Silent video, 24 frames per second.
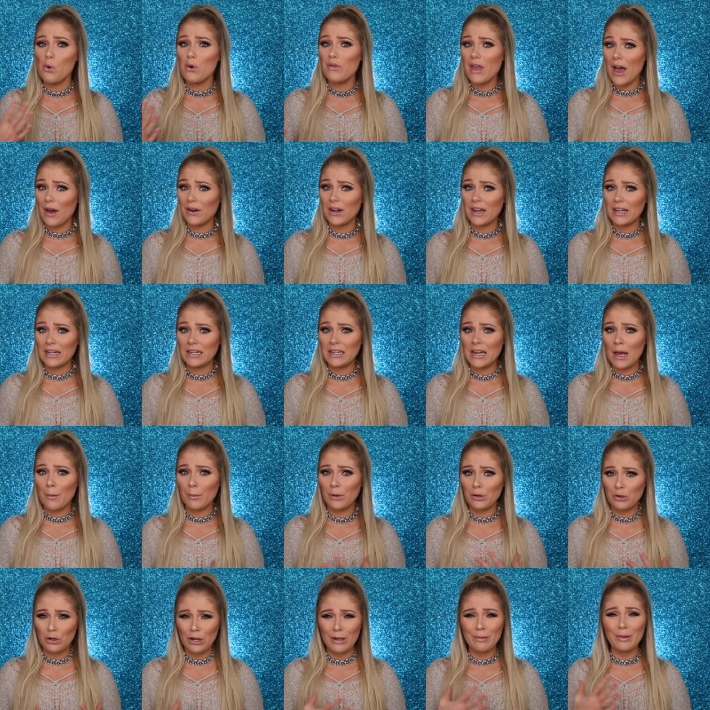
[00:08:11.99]
without any
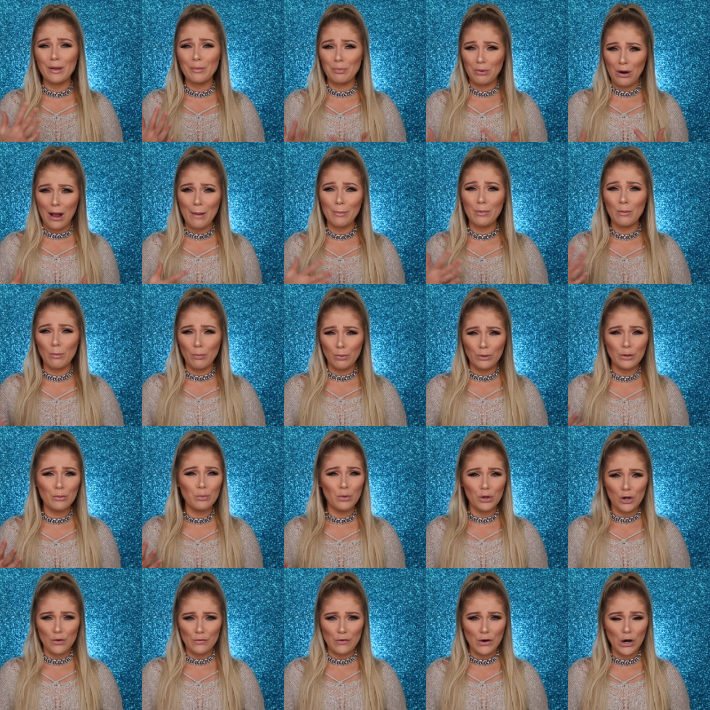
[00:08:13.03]
numbing cream, it probably
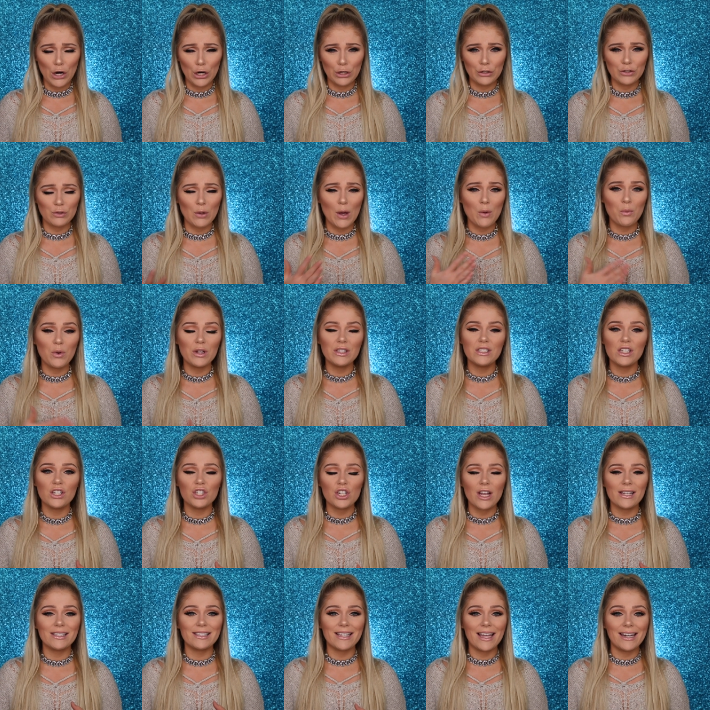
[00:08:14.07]
would have hurt. So I would
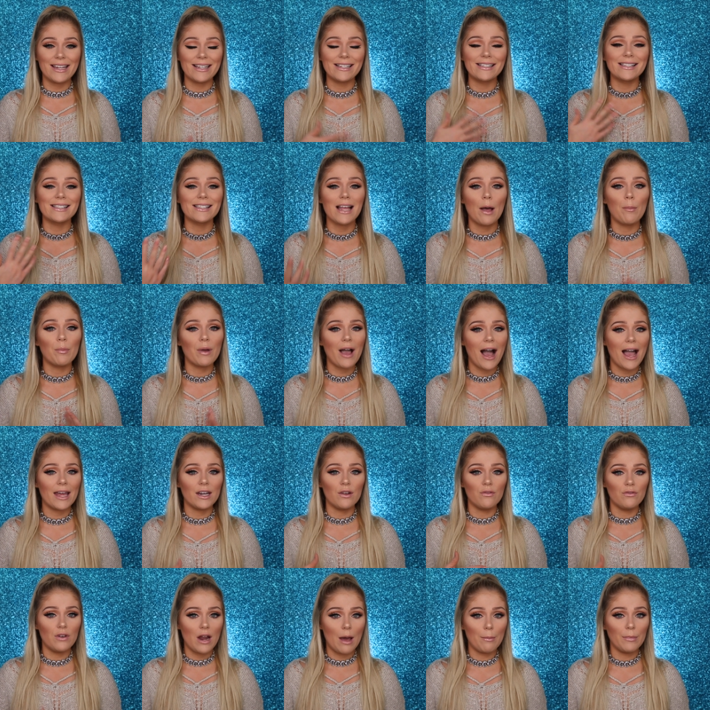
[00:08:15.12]
suggest getting some
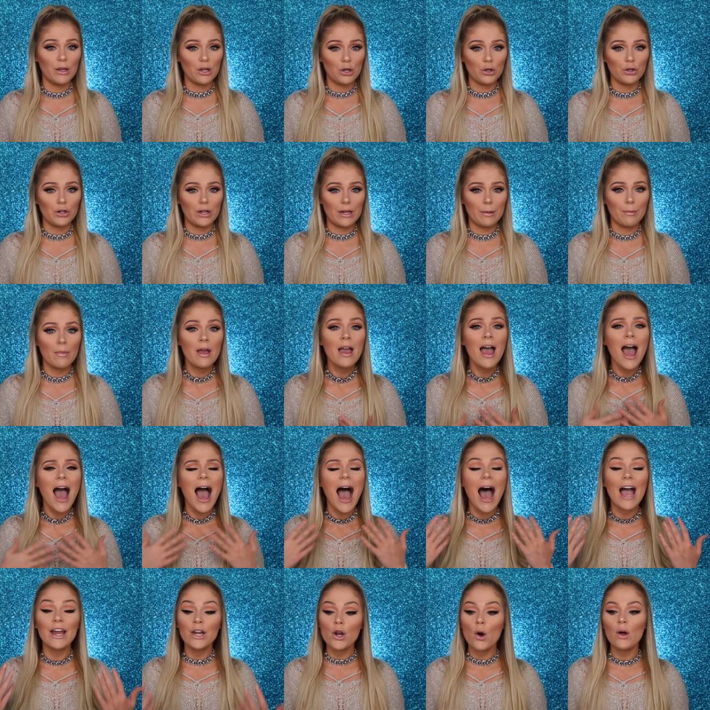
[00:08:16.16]
kind of numbing cream.
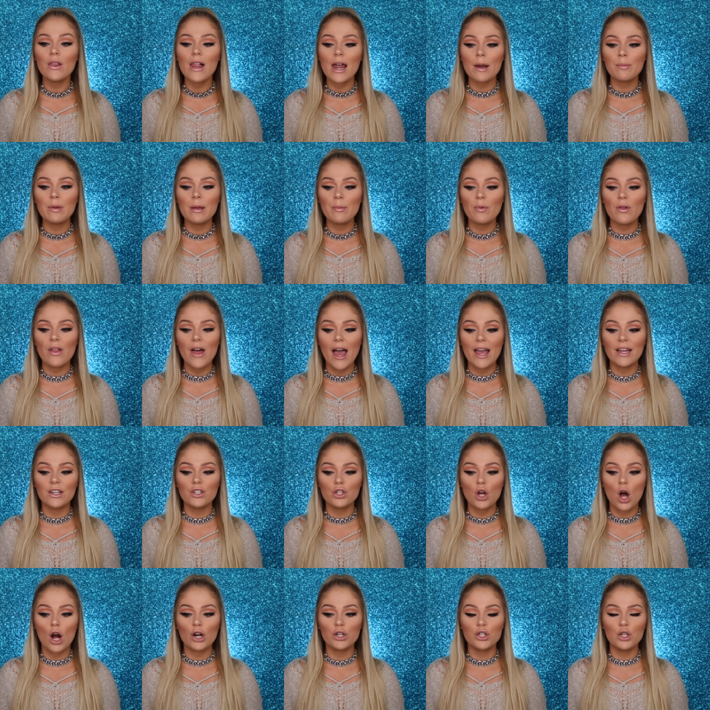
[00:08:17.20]
I know a lot of people I
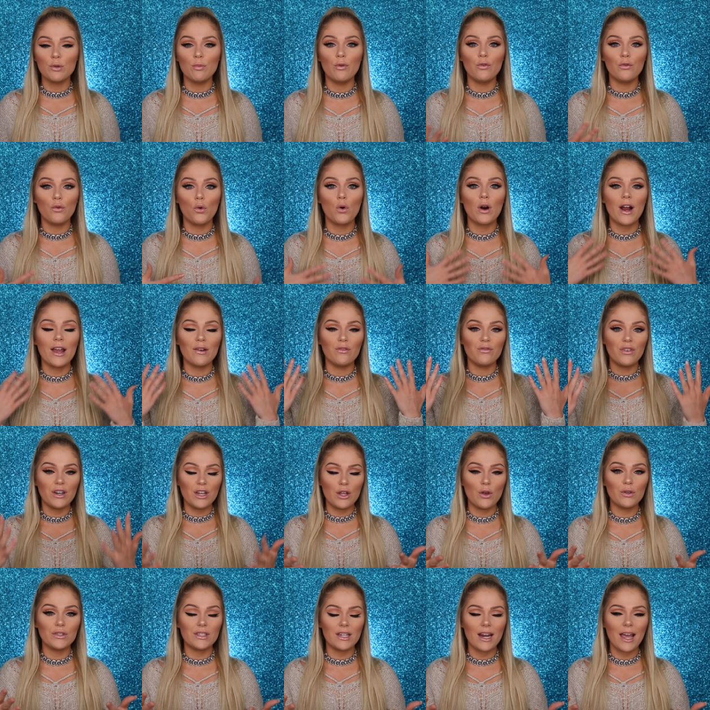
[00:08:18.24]
had talked to before and
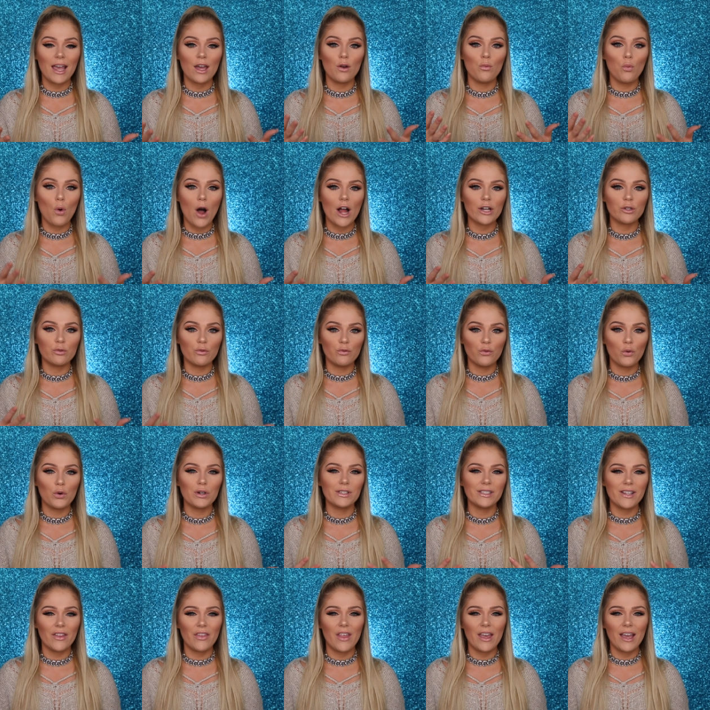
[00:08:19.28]
videos that I had watched
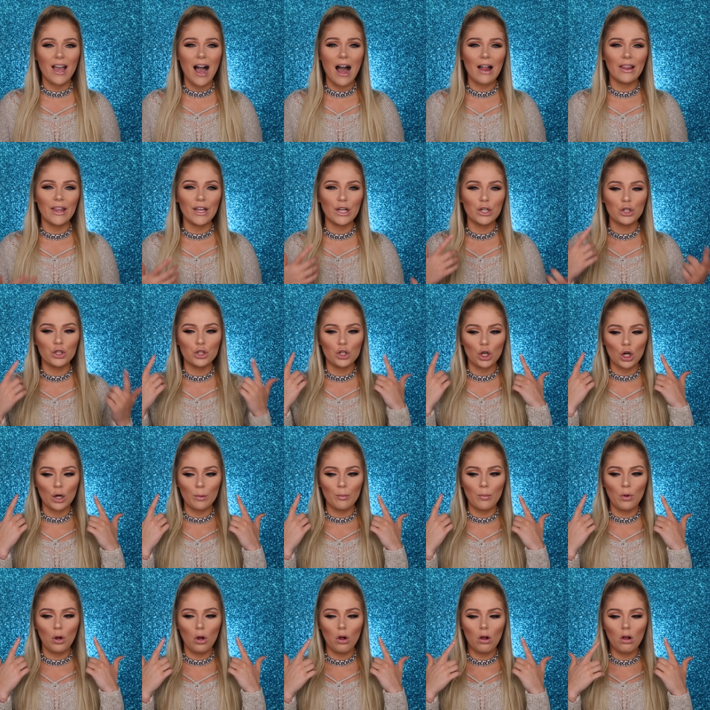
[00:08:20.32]
before said they got like
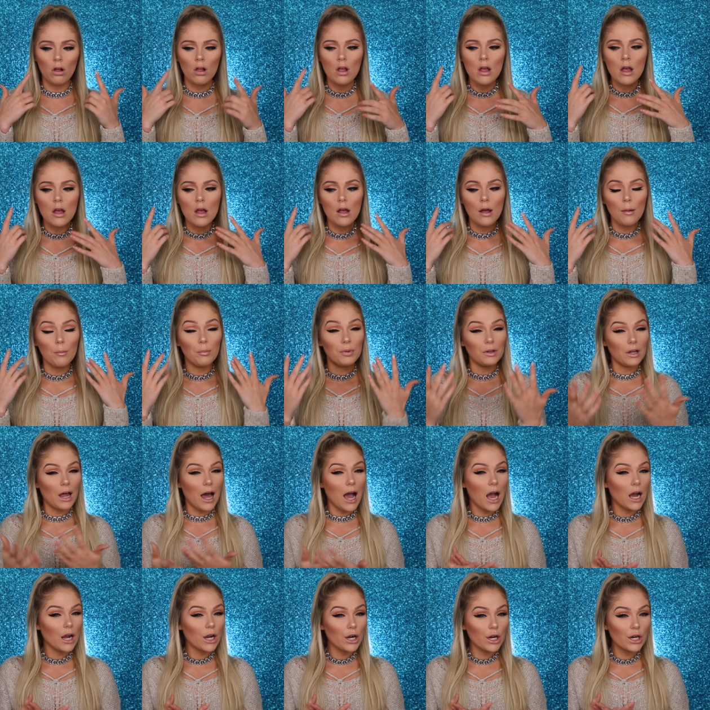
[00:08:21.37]
dermal
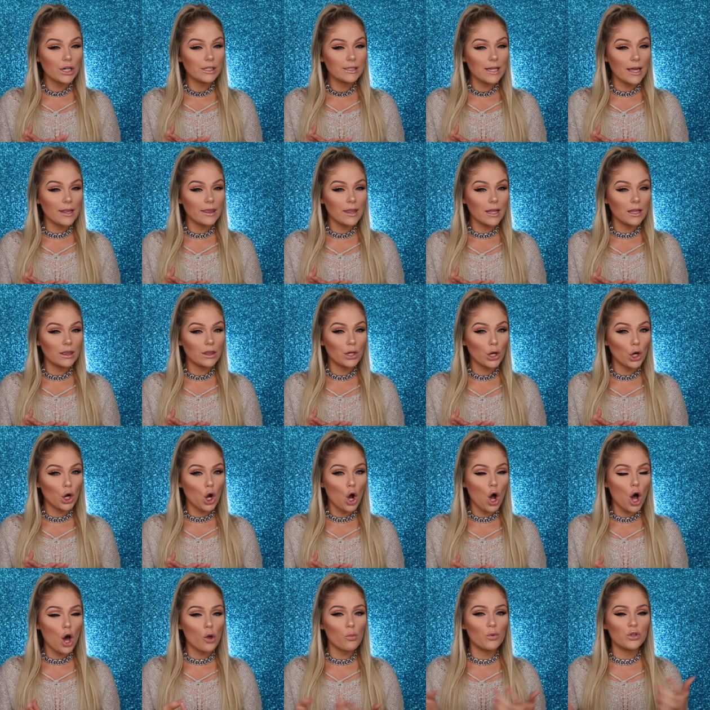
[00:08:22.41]
blockers I think they're
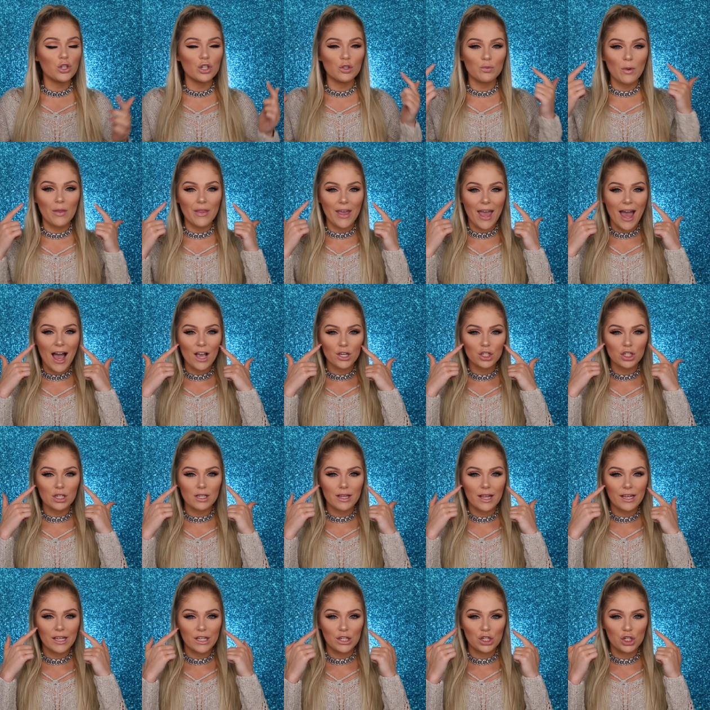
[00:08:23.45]
called, which is when they
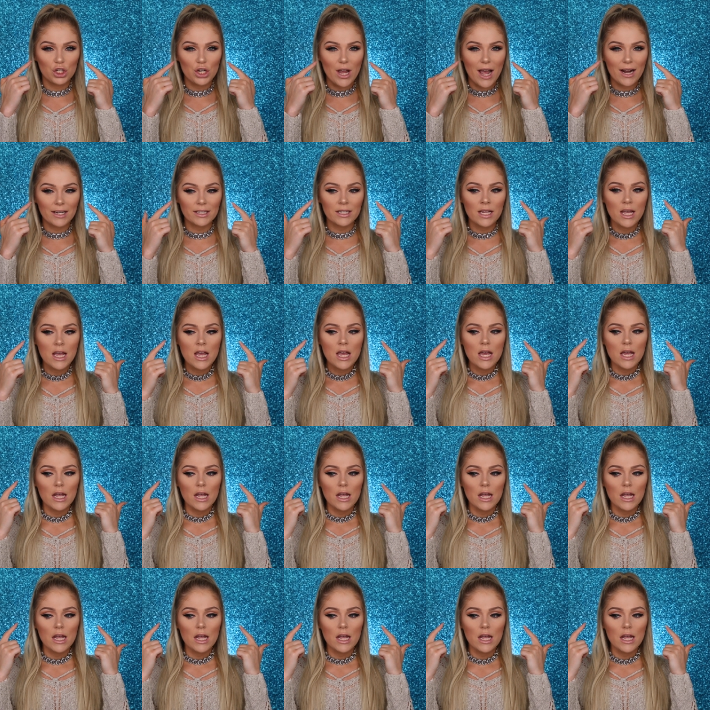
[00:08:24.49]
actually like inject